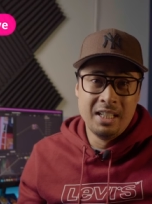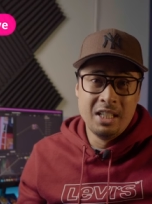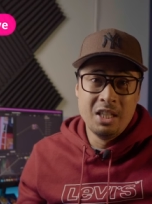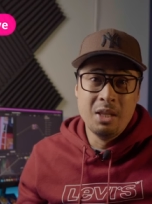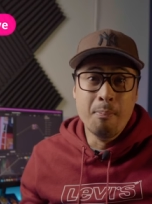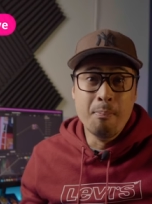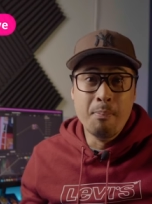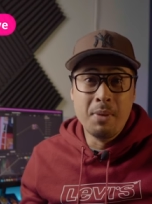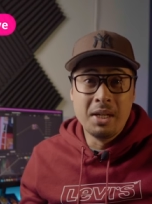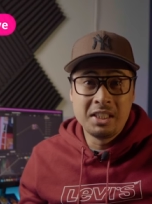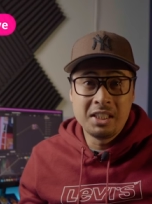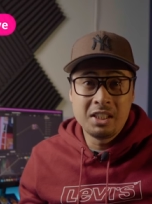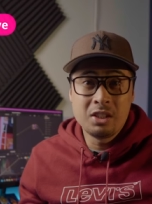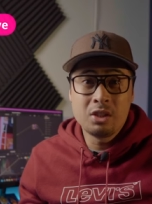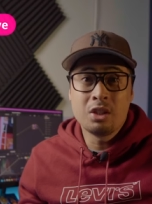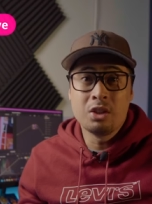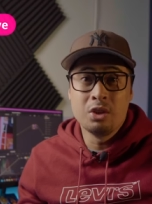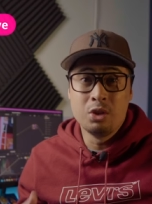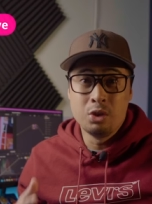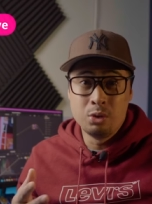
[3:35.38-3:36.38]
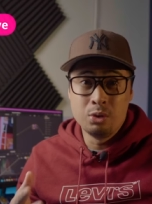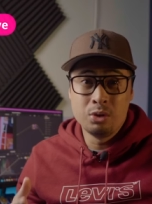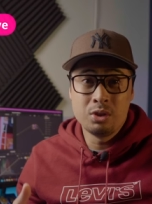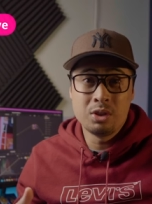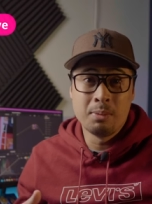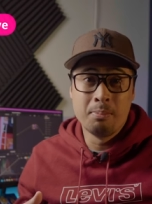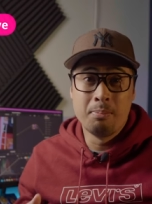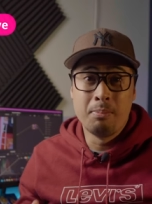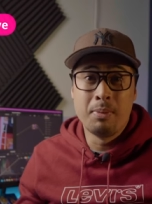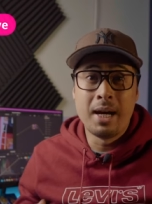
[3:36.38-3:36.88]
The money you could use
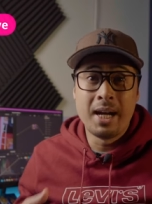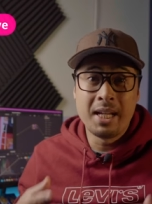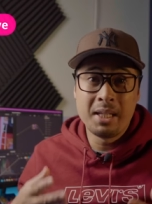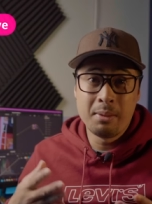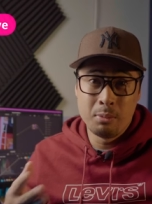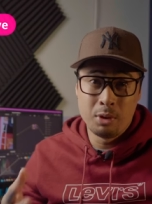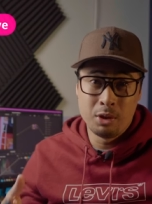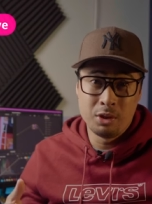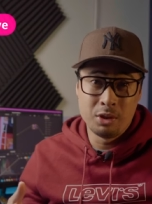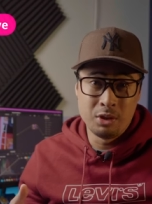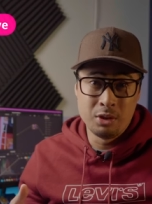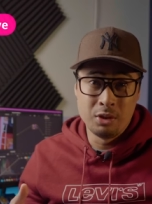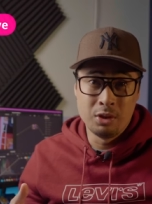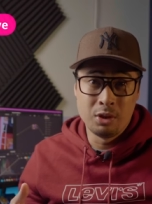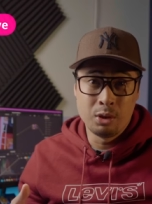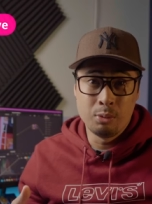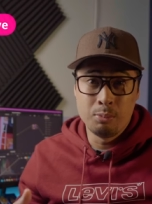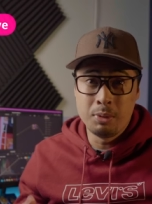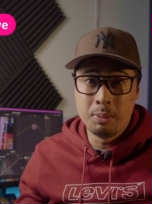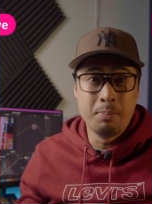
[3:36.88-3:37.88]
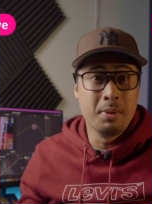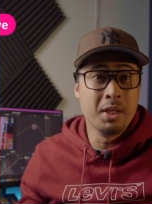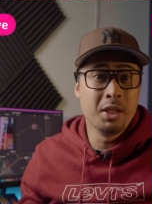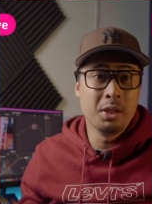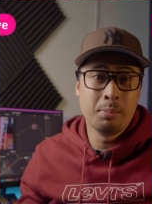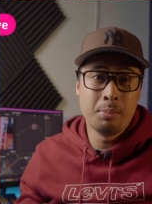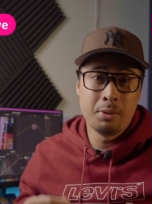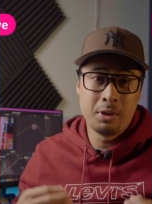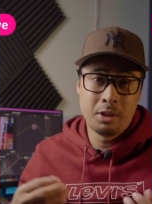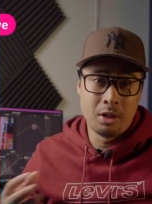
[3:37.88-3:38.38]
to buy a monitor could be
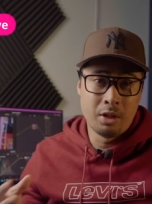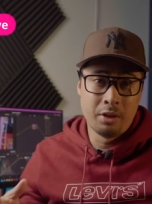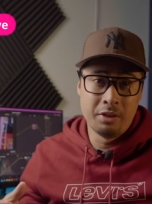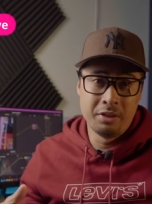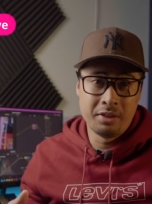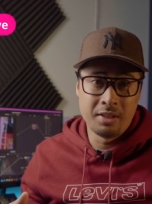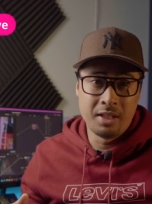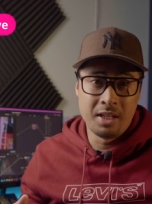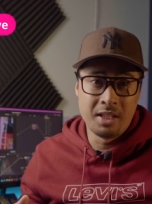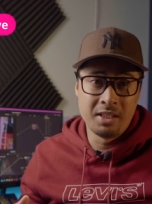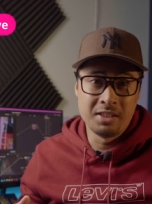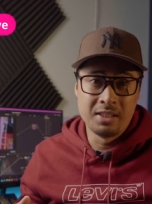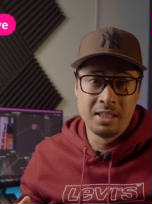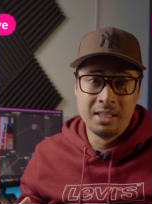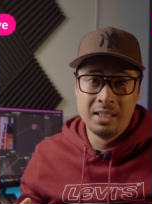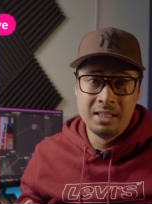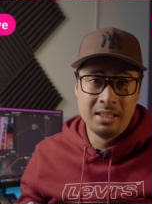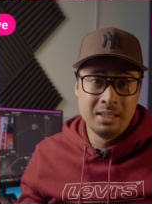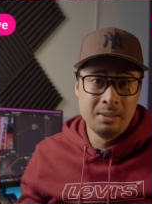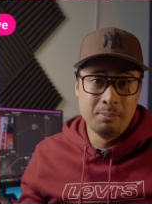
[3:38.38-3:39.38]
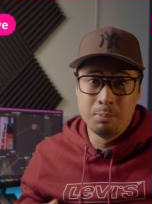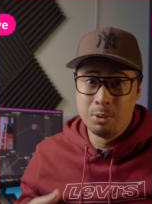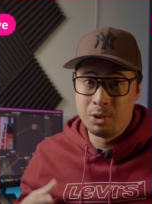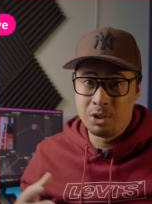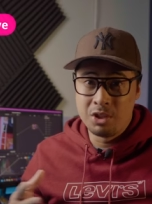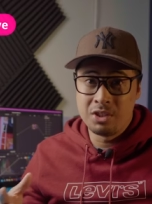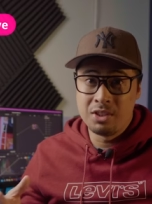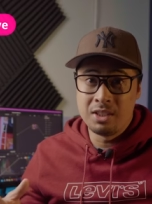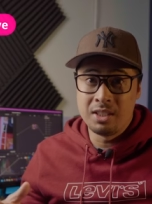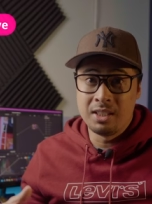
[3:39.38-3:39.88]
better prioritized in
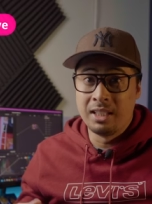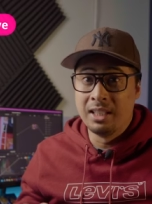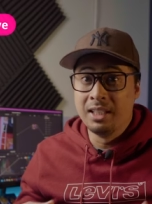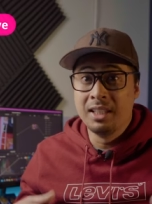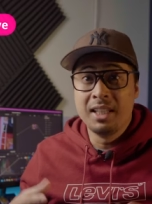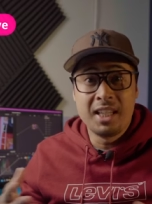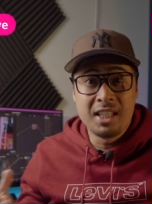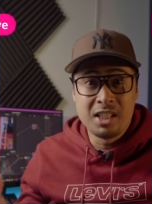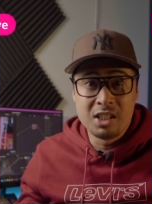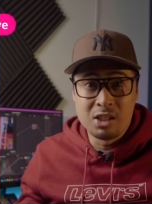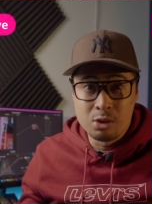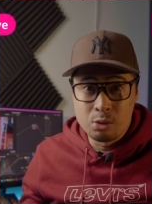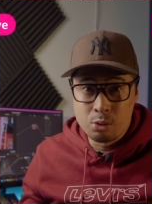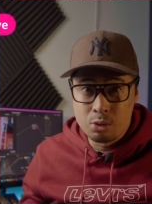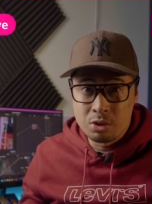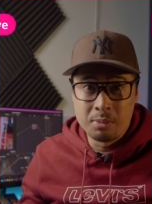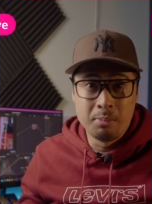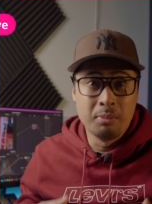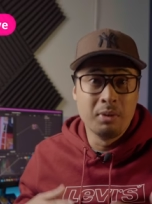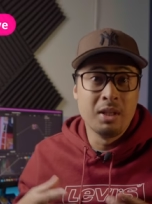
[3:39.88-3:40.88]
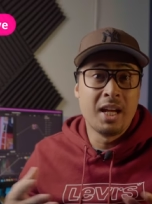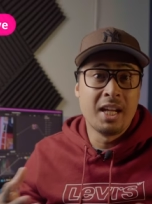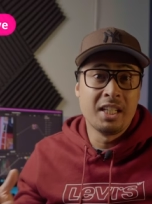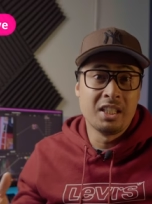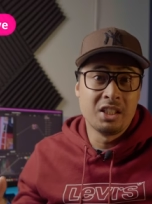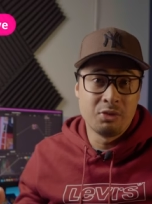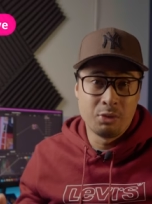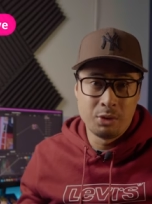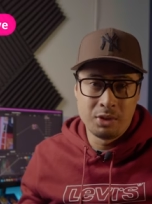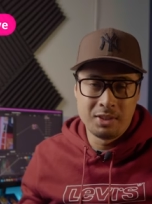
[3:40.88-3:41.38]
purchasing a lens or some
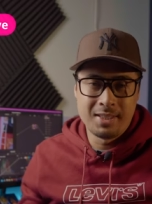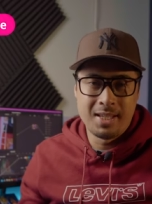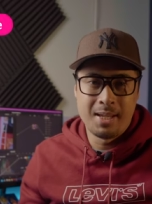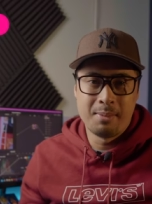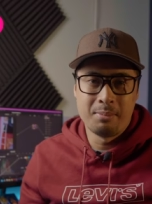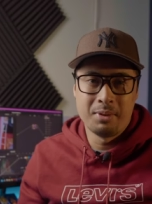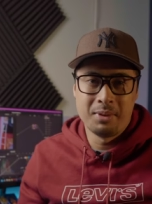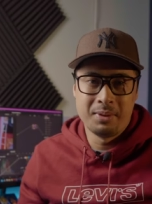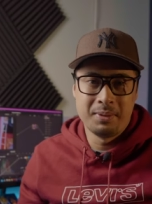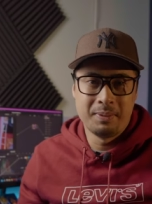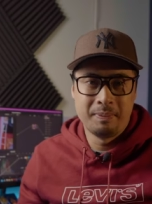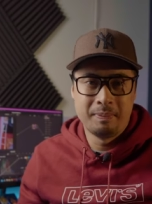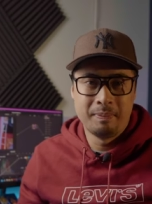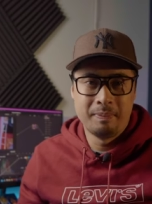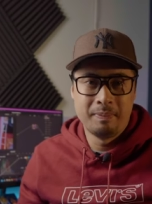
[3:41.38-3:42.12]
lights, for example.